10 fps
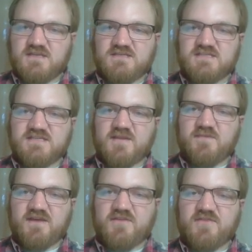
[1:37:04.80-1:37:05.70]
This is going to
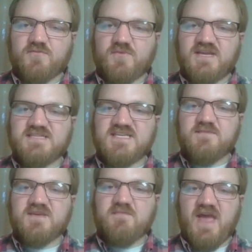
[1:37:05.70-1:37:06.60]
be a 3
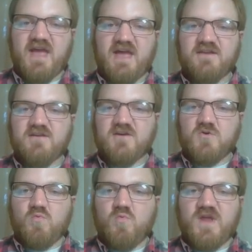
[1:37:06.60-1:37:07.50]
dB pad,
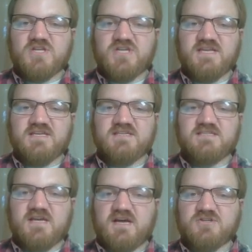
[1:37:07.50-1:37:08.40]
which
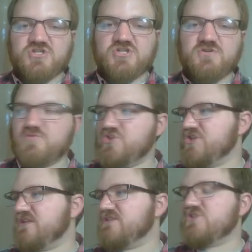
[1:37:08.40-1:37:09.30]
is 2
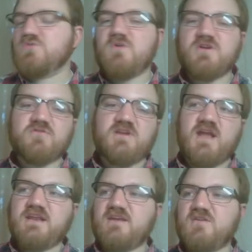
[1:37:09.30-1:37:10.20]
shunt
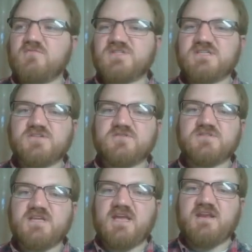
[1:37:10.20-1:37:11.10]
290 ohm
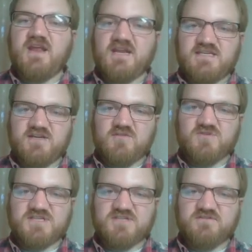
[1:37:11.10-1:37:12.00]
resistors and an 18 ohm
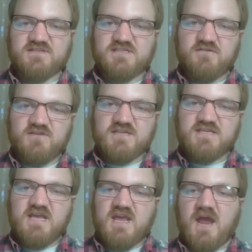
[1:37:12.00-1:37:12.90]
resistor in
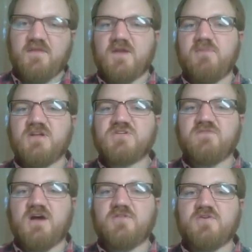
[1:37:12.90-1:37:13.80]
series, and then a bunch
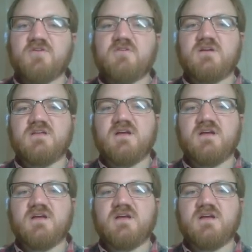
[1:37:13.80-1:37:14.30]
of other